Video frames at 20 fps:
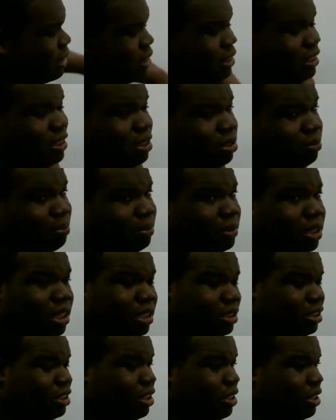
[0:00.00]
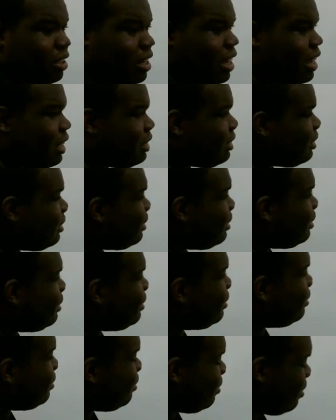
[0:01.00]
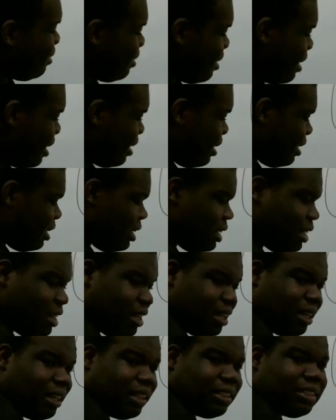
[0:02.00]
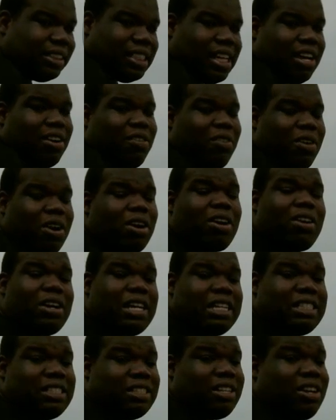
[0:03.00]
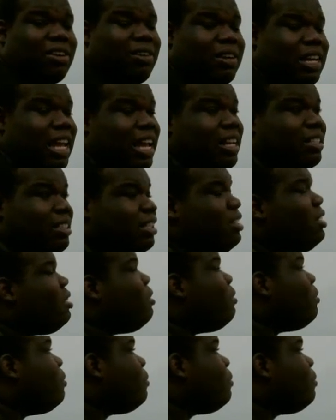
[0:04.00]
in certain cases, okay? So we're going to deal with that too.